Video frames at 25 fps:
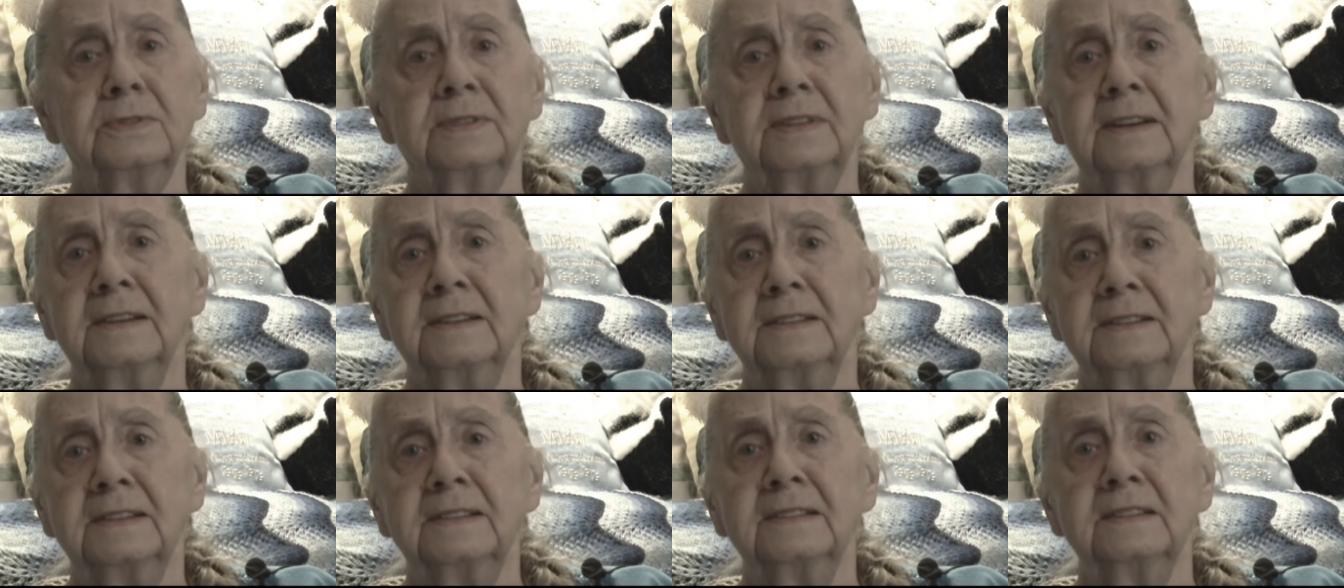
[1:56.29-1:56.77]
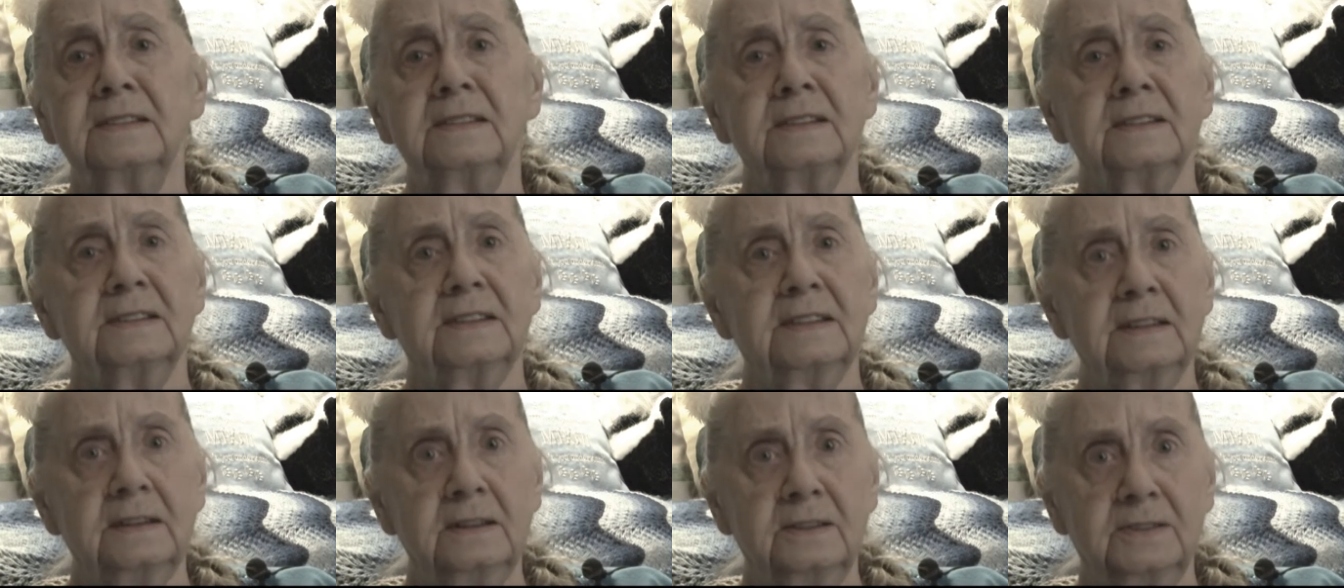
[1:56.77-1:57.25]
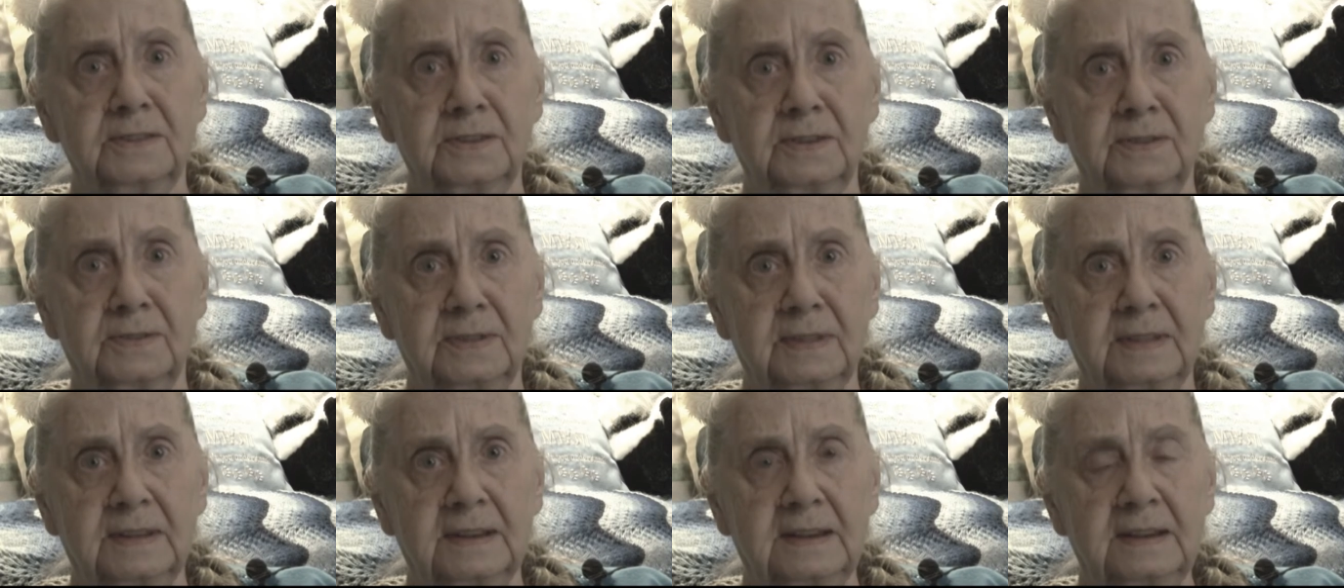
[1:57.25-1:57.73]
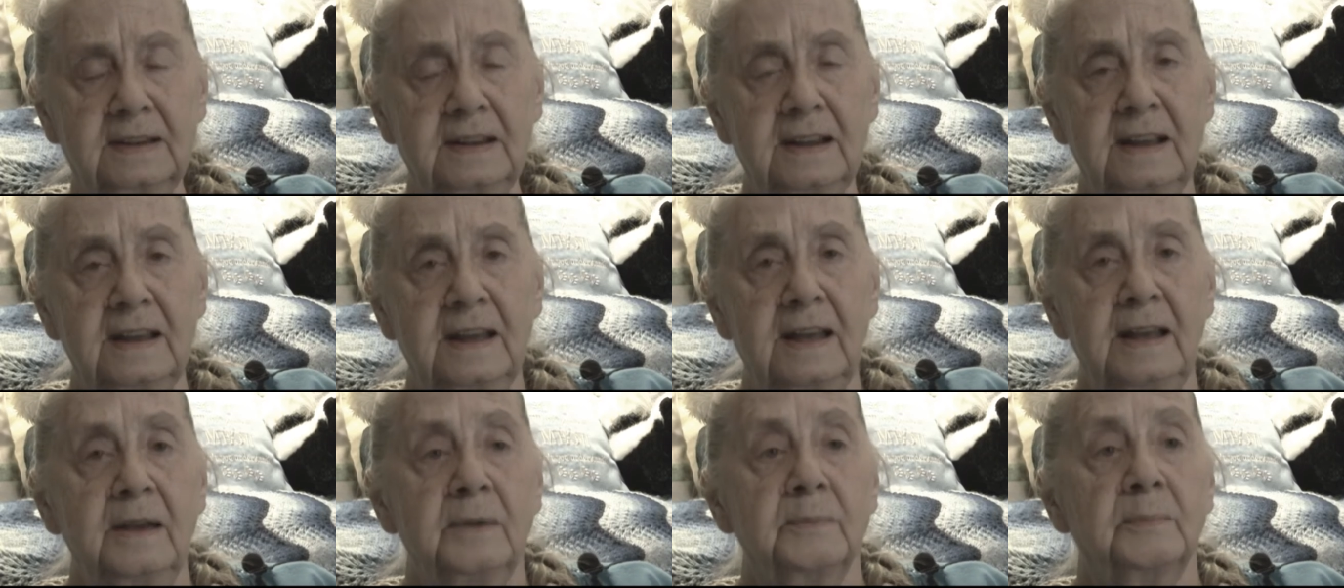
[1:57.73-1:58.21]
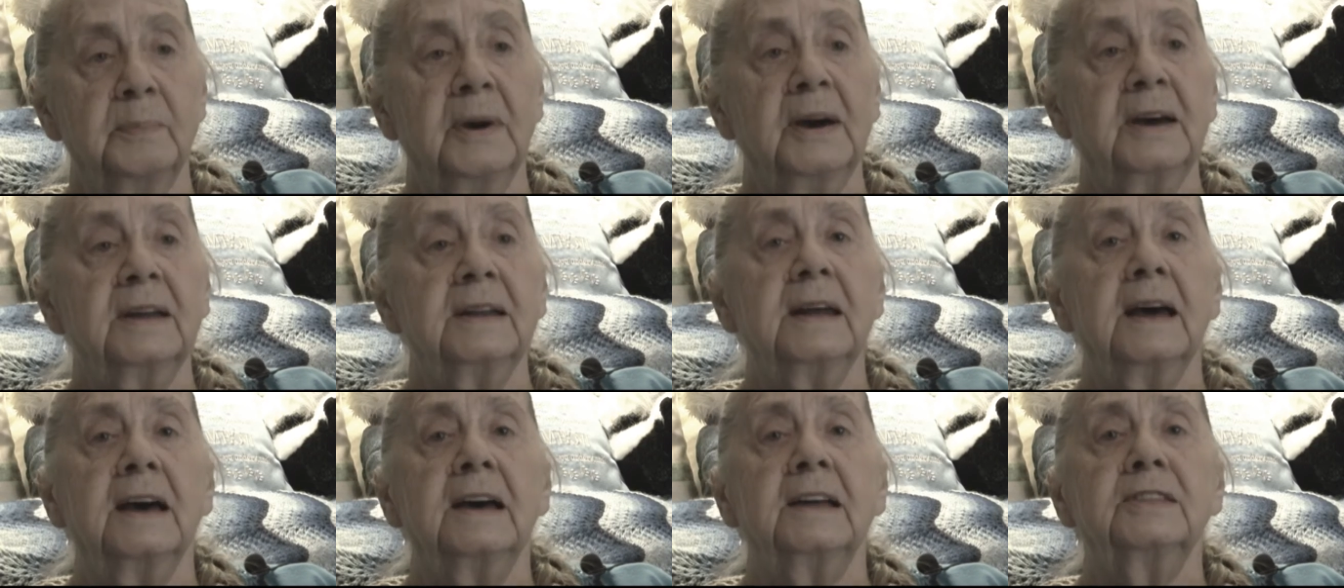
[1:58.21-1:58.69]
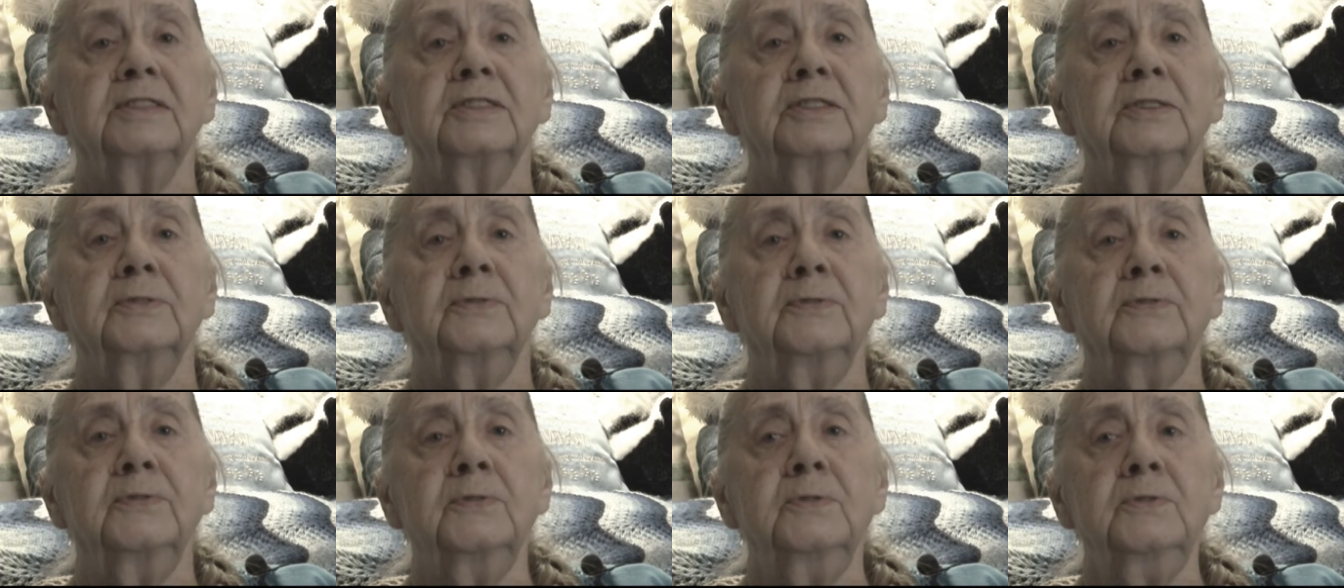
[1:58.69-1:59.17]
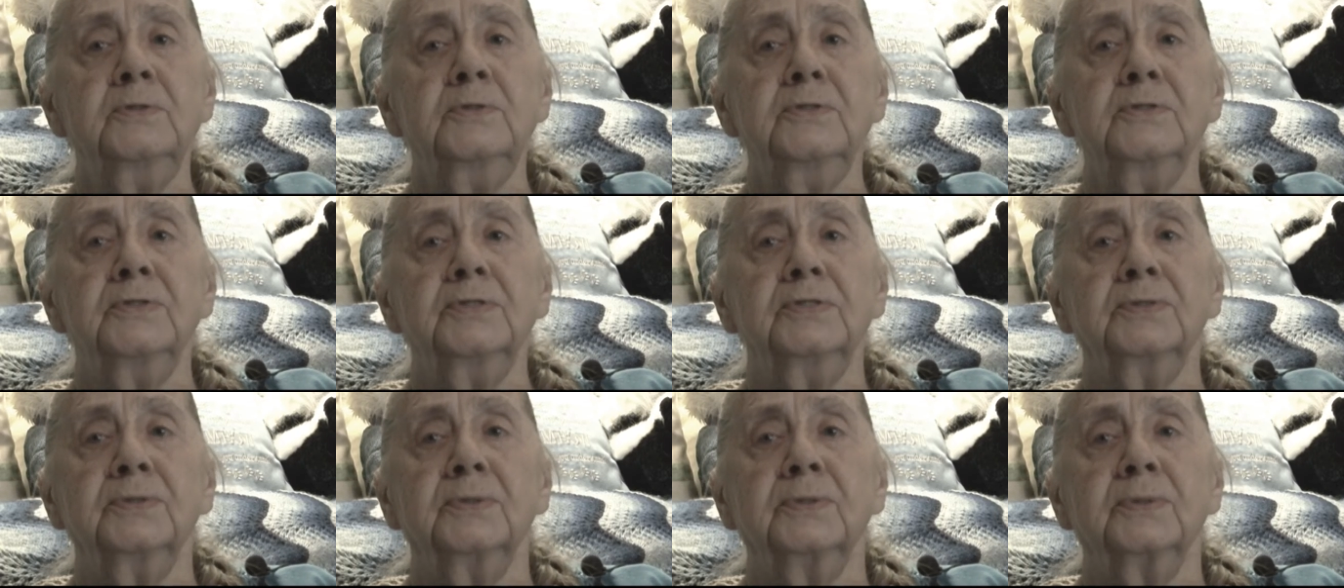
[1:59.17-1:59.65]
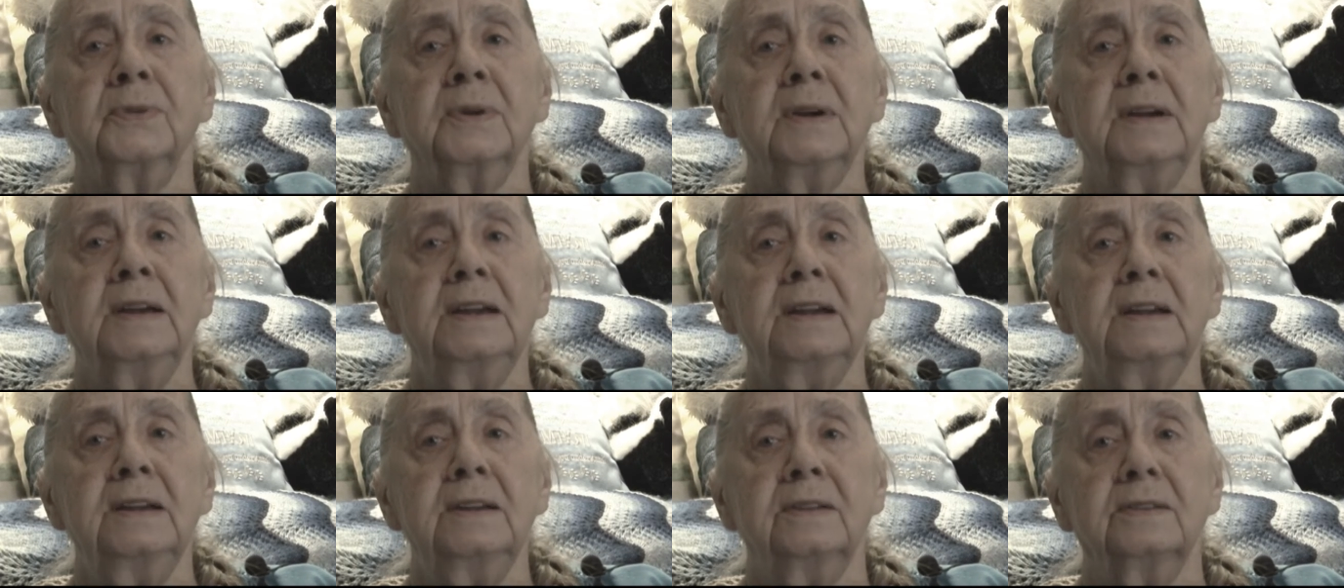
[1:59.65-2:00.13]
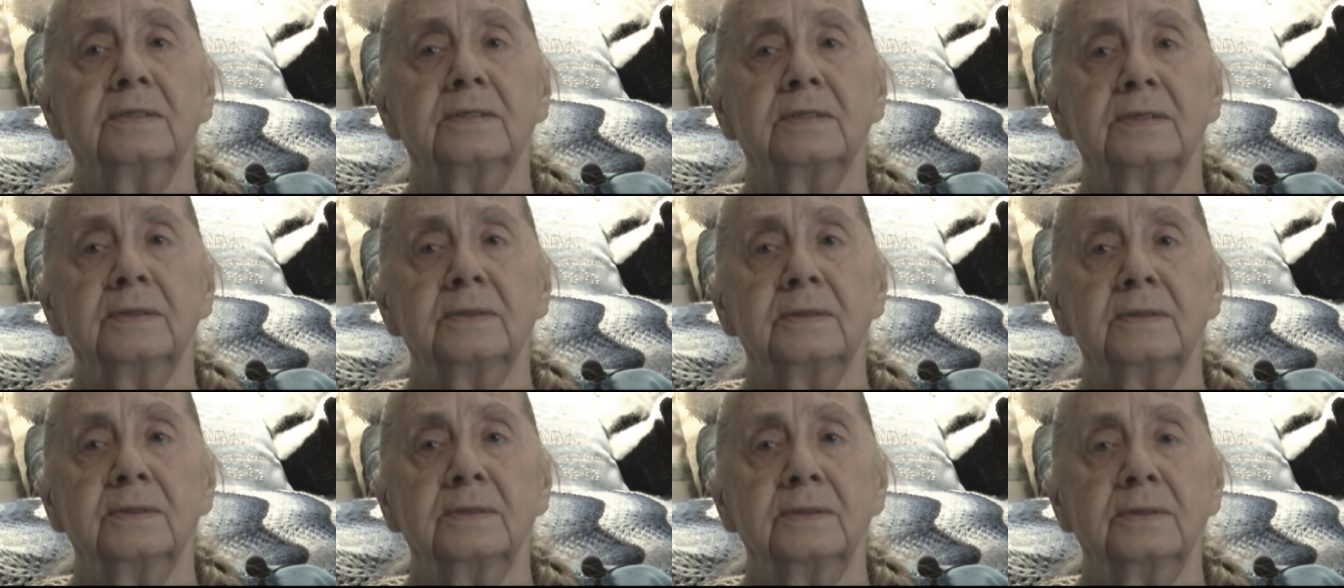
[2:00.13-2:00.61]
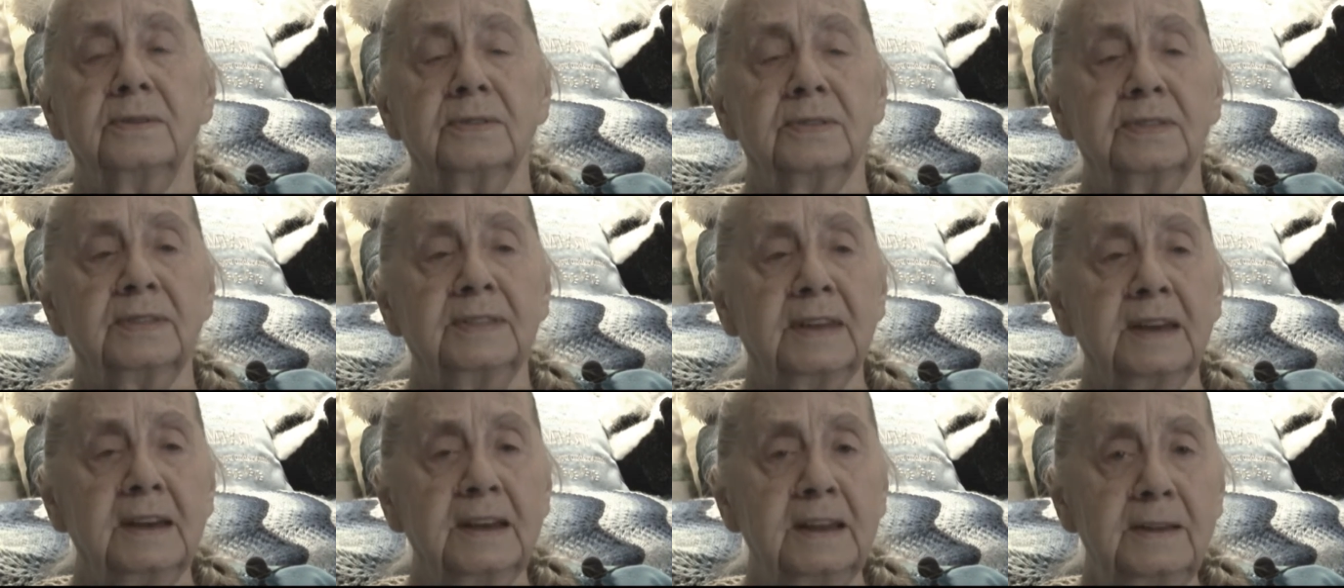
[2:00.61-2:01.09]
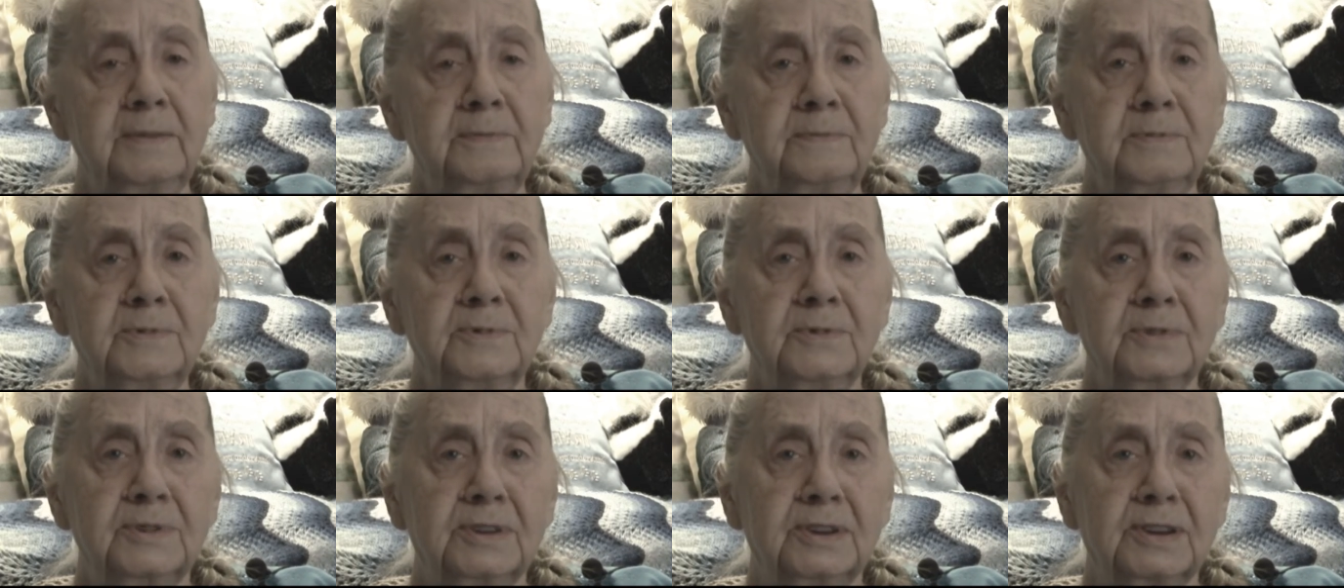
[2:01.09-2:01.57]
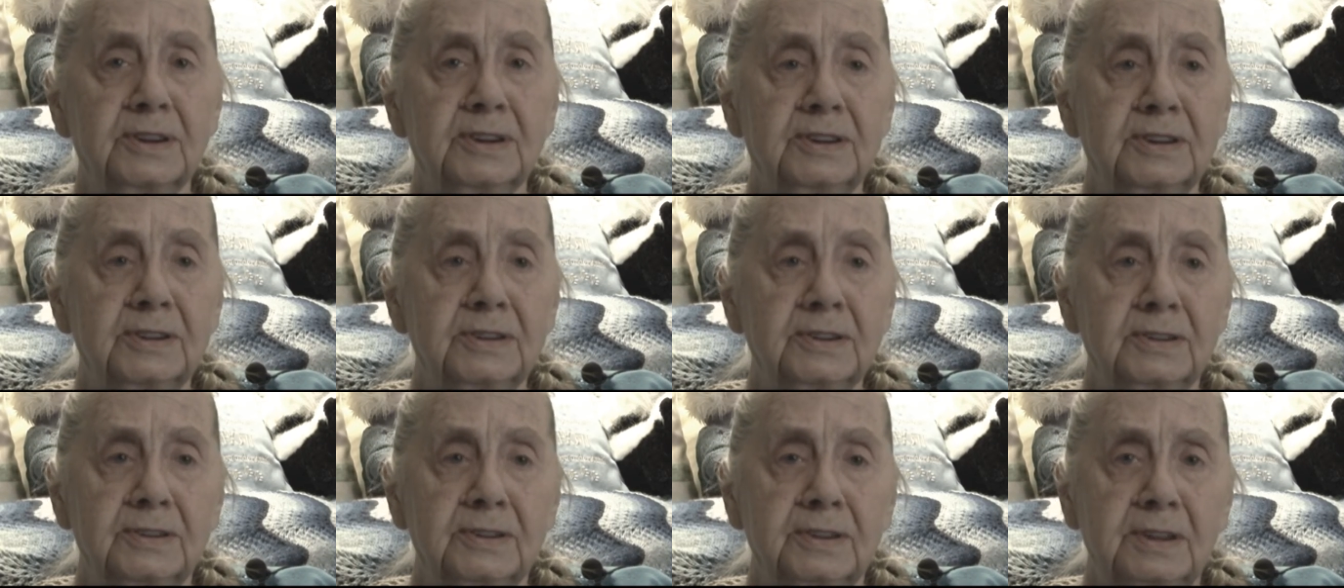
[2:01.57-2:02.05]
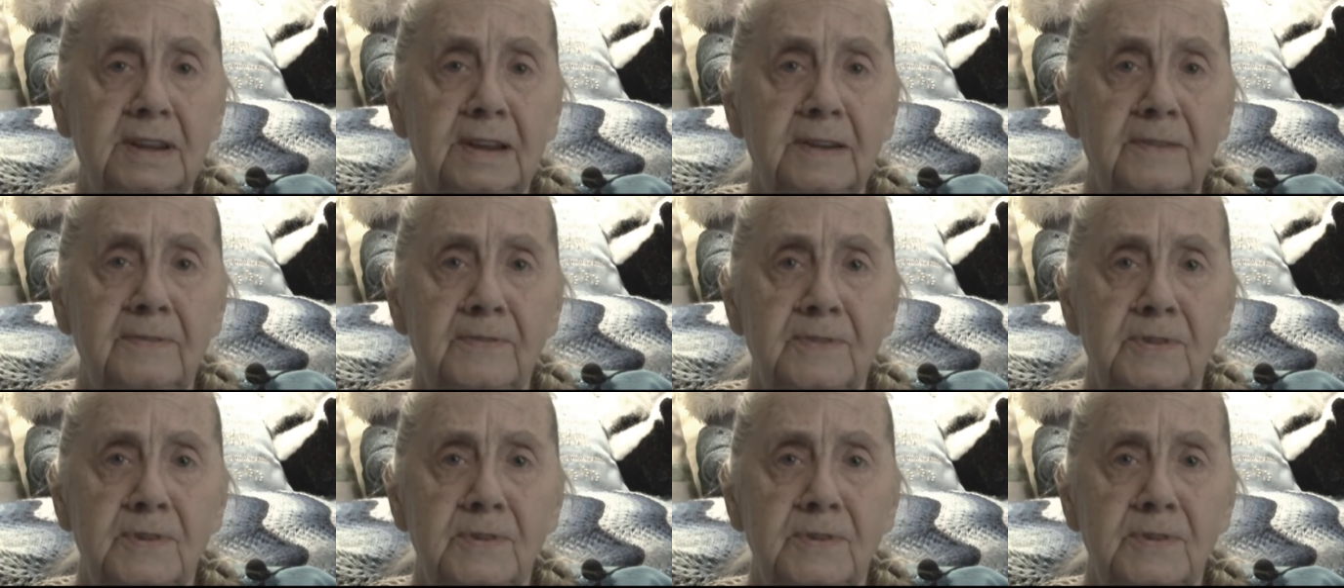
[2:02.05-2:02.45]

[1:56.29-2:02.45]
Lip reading: They didn't tell you that. But at the 4th grade, they would give